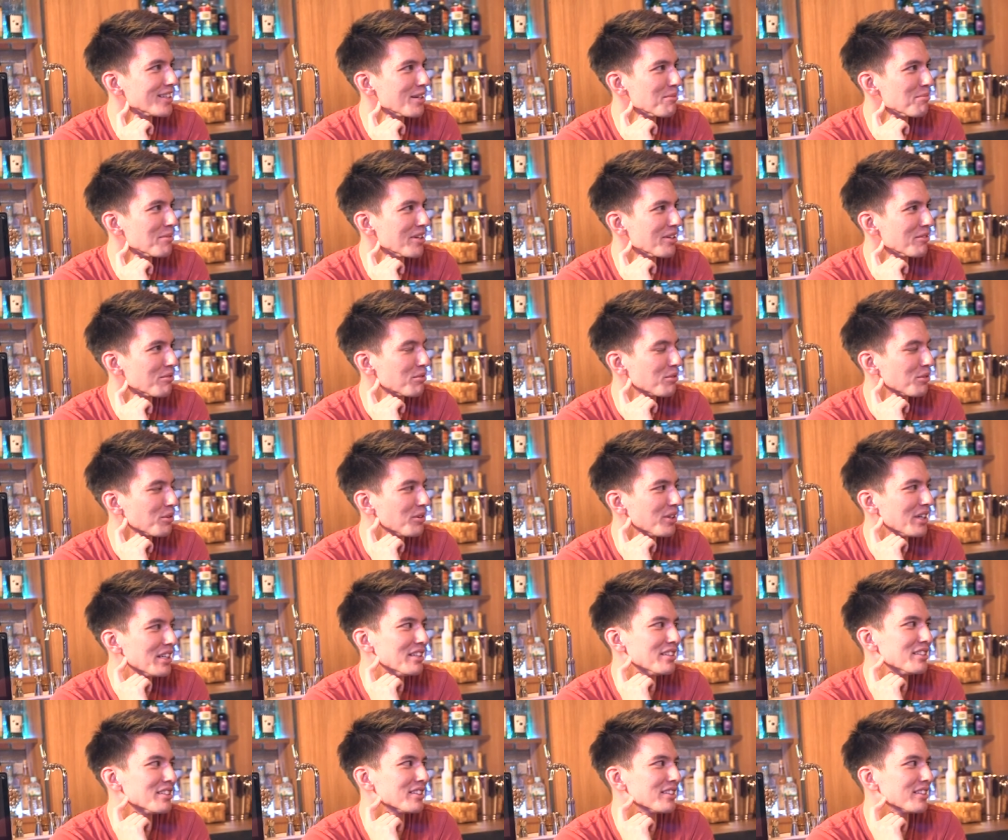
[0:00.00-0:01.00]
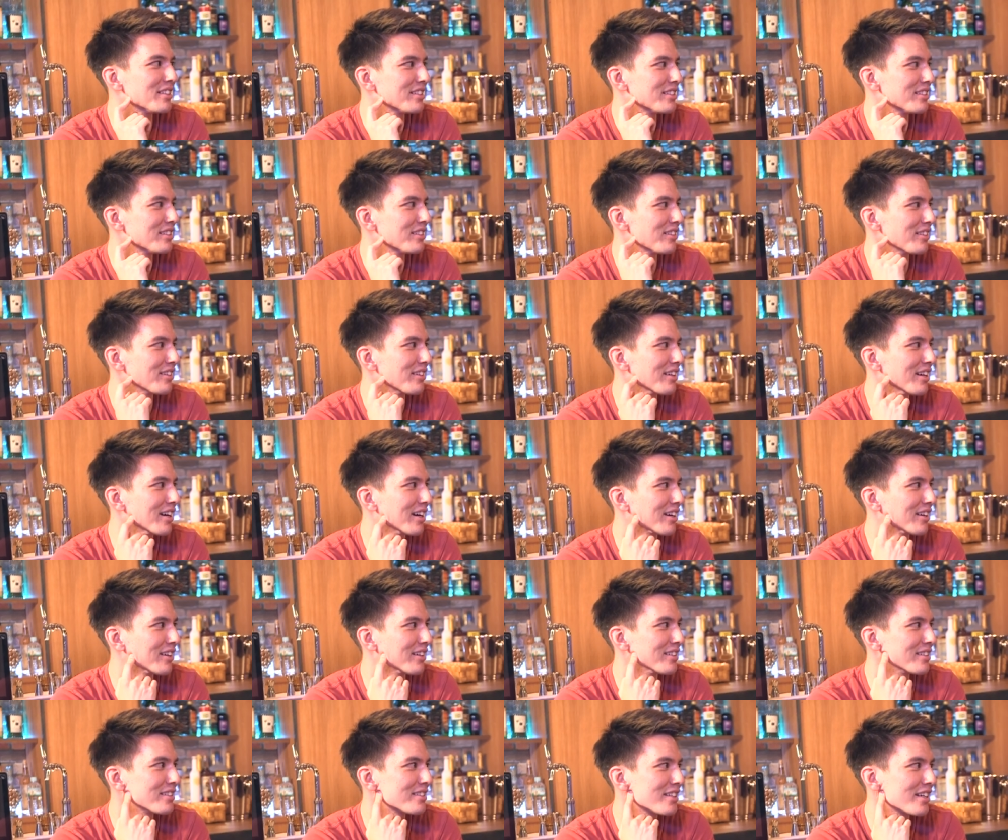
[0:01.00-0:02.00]
they mean full Asian. You know, they're not
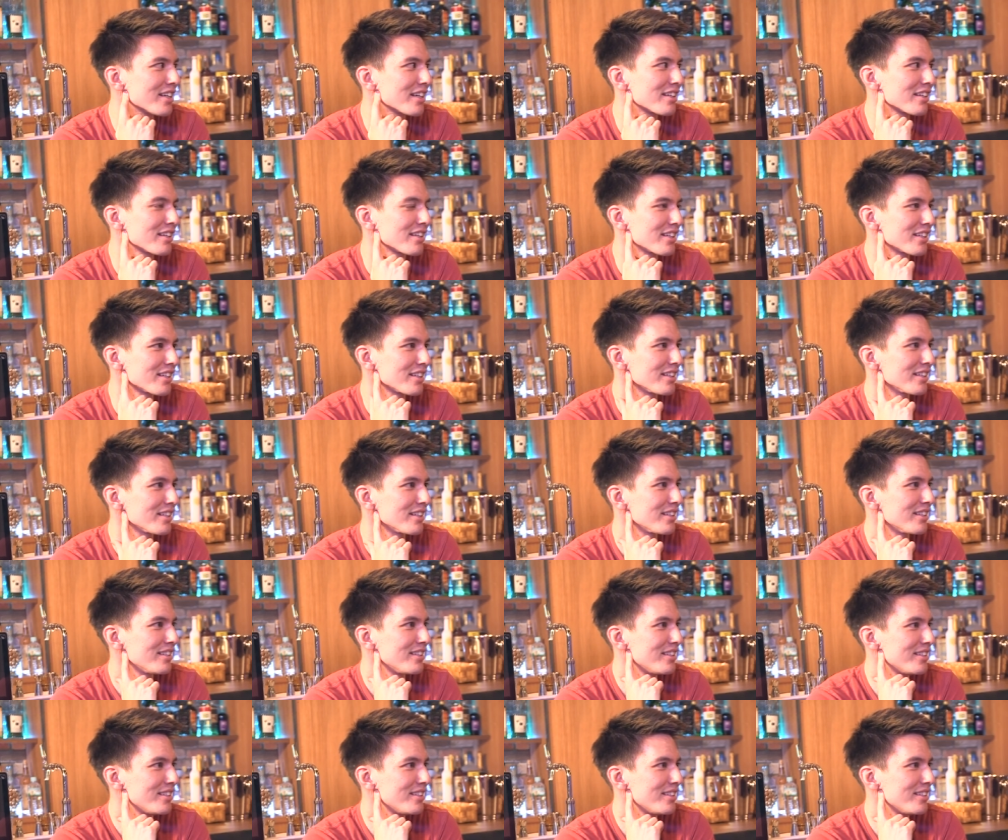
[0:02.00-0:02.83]
gonna take a.